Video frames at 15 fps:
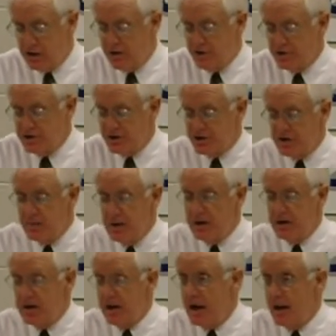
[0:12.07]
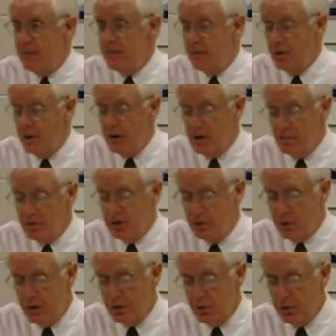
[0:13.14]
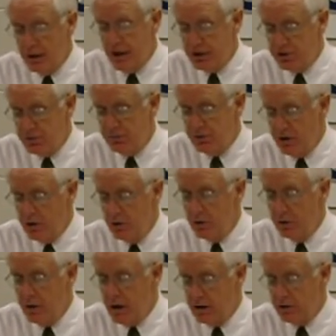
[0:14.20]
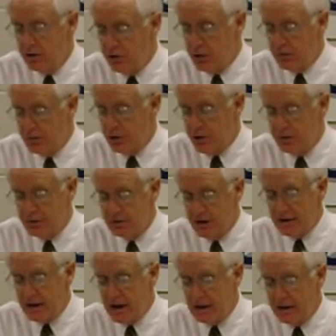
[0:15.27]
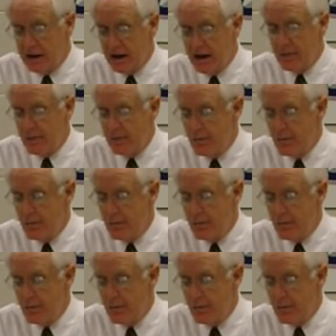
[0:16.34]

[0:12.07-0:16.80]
The difference in the speed of the game between UNH and BU in the third period was like night and day.